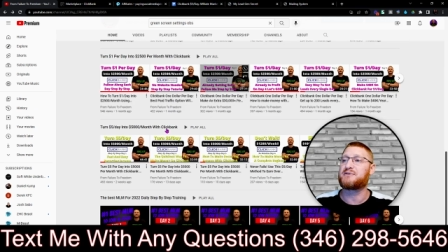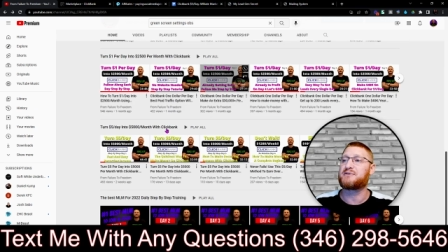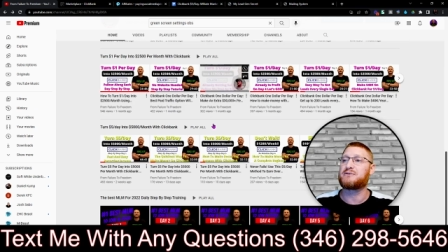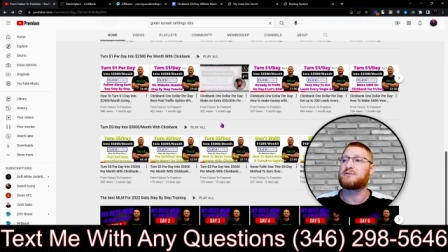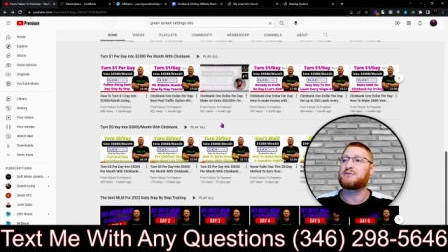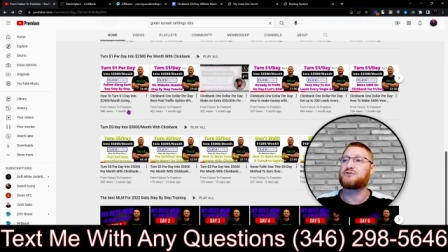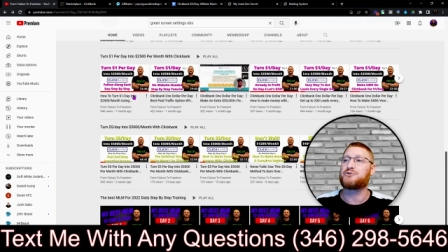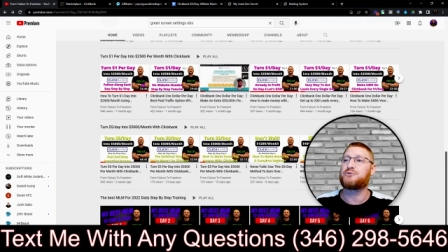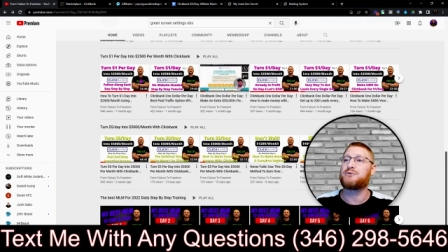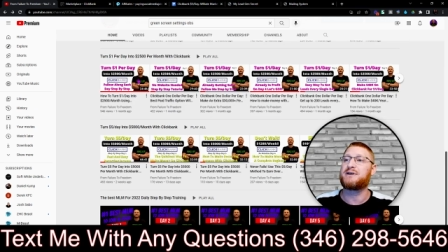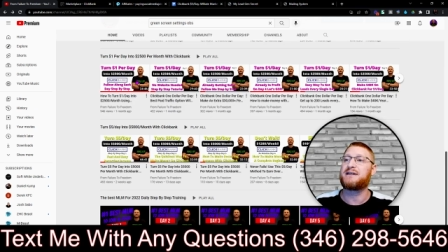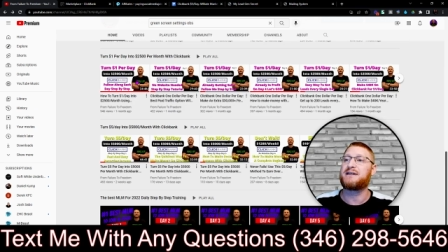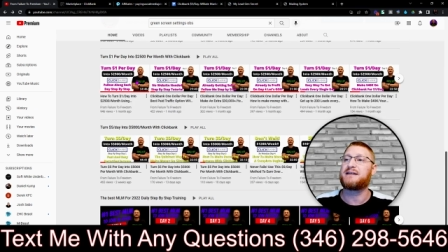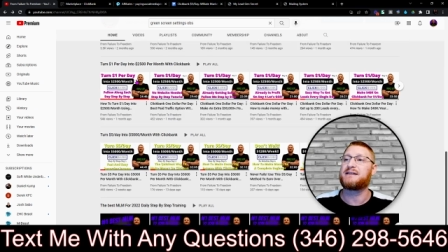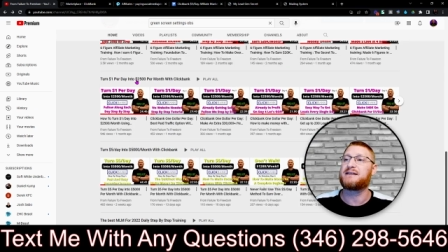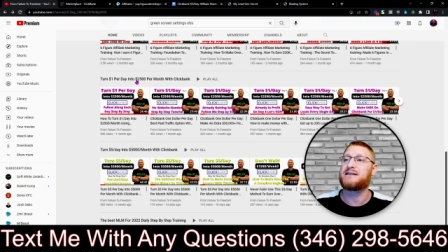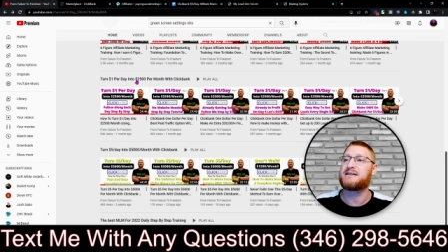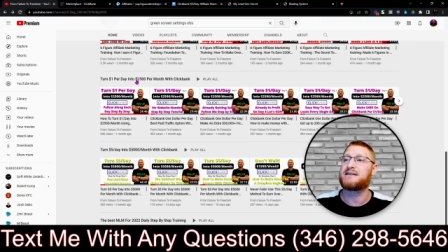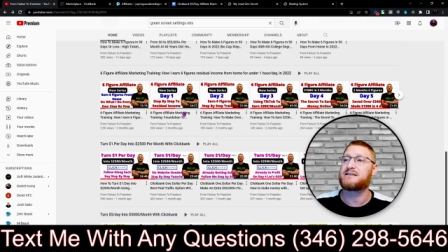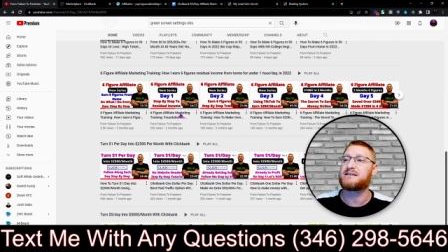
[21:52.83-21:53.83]
that are
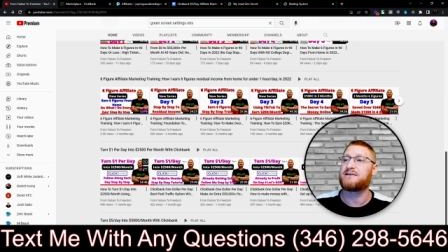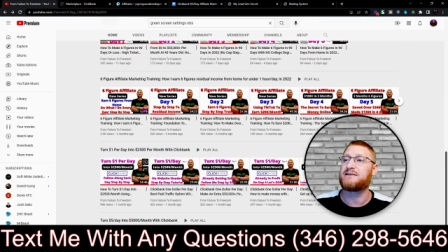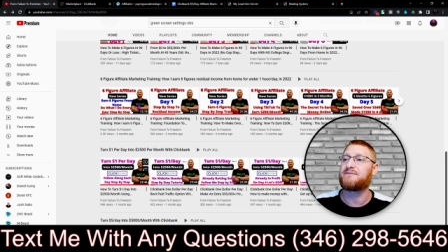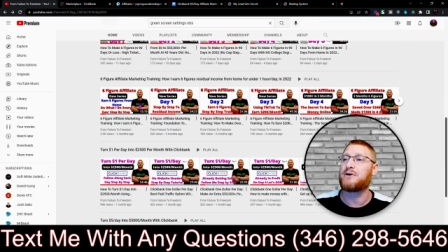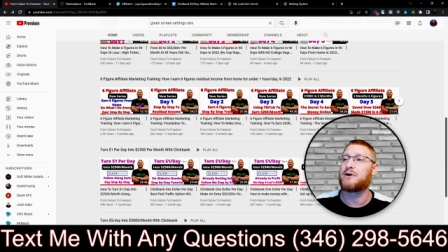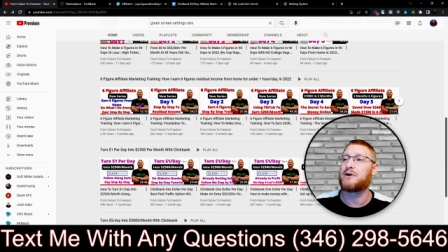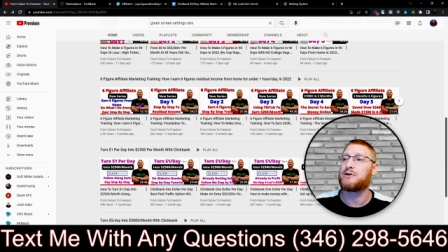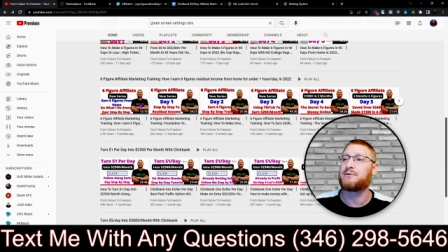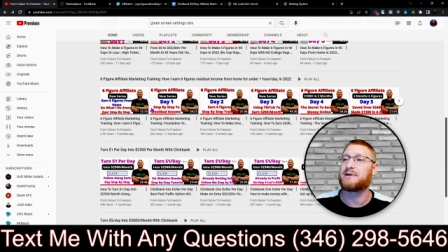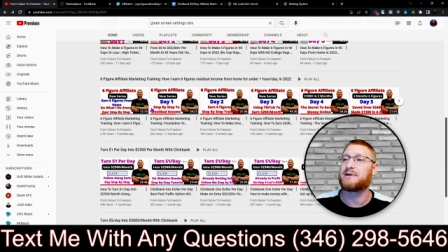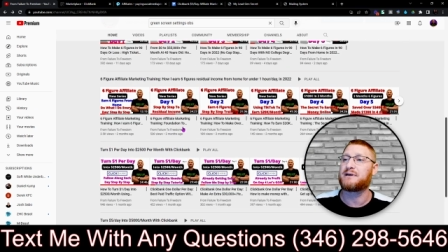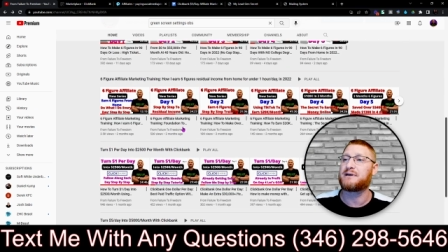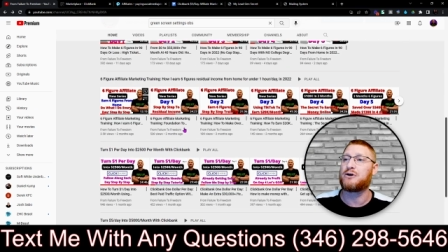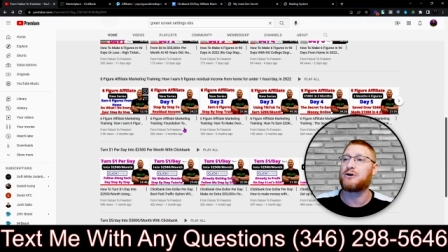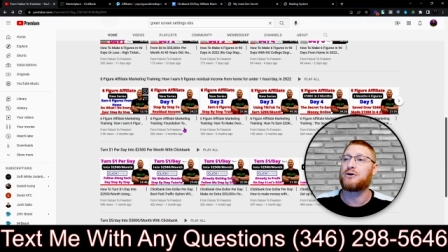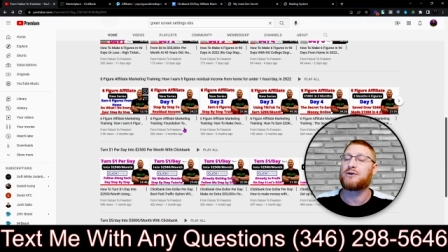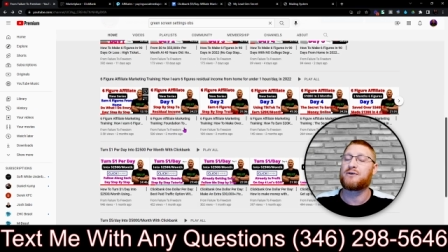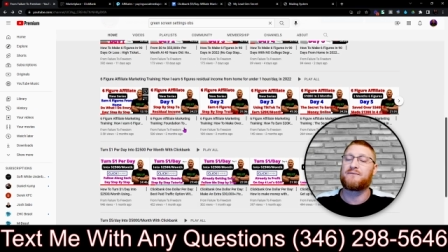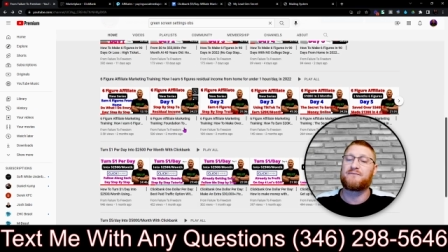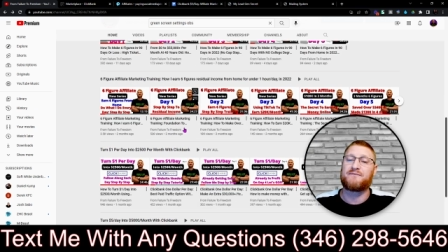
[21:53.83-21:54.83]
joining this and following
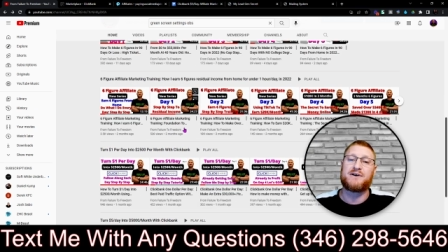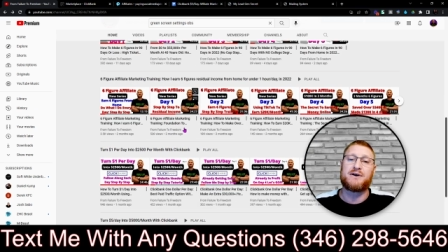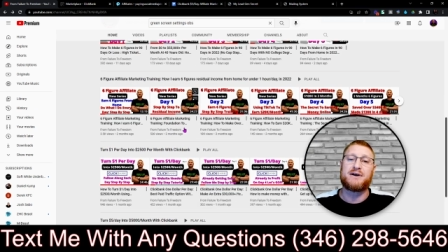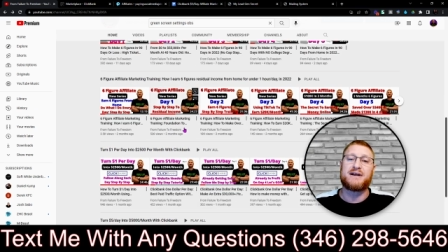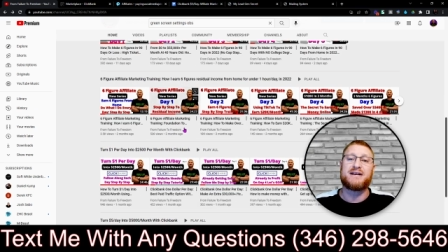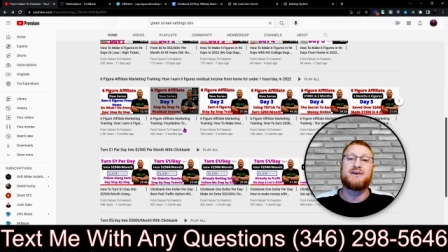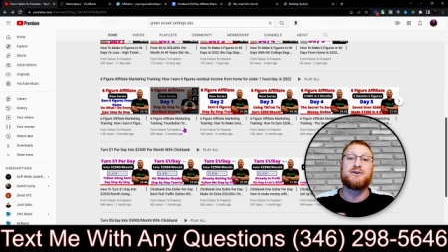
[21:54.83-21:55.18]
along are very